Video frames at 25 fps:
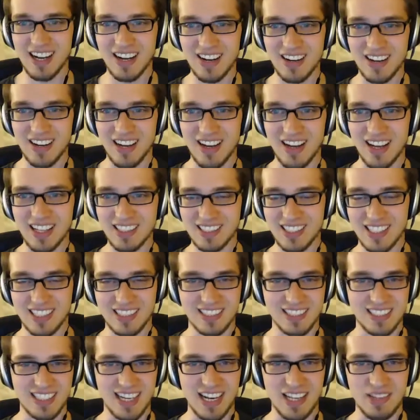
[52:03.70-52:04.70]
Okay, I was
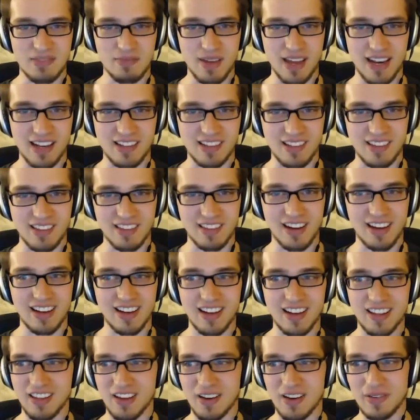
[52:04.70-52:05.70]
actually not as bad as I
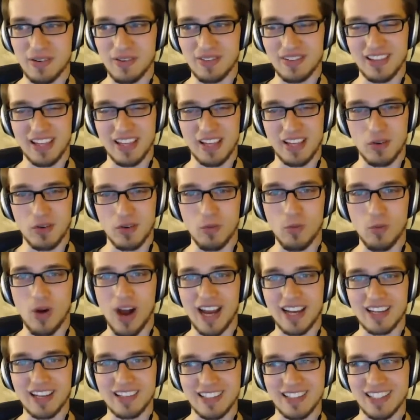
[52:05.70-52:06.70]
thought. I thought we were like
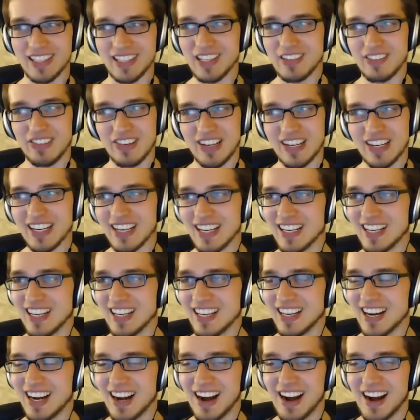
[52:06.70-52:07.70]
wildly over.
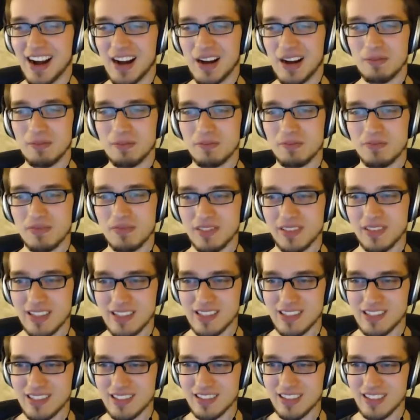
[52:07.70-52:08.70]

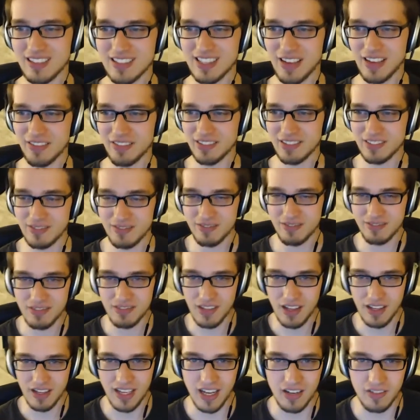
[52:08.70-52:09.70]
Let's have a
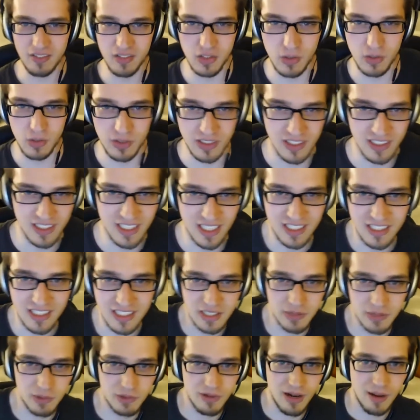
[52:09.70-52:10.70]
kind of a short discussion,
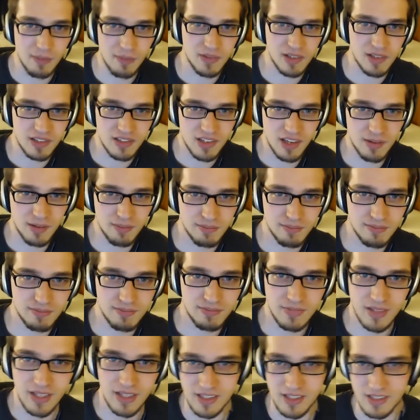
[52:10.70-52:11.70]
then we'll wrap things up.
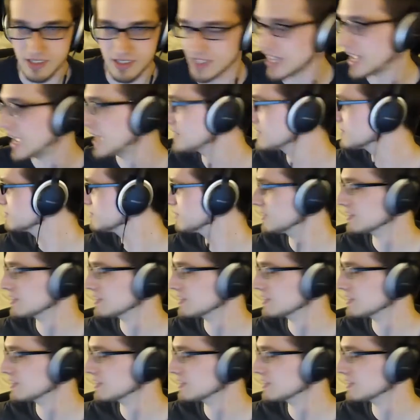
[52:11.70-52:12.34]
All right.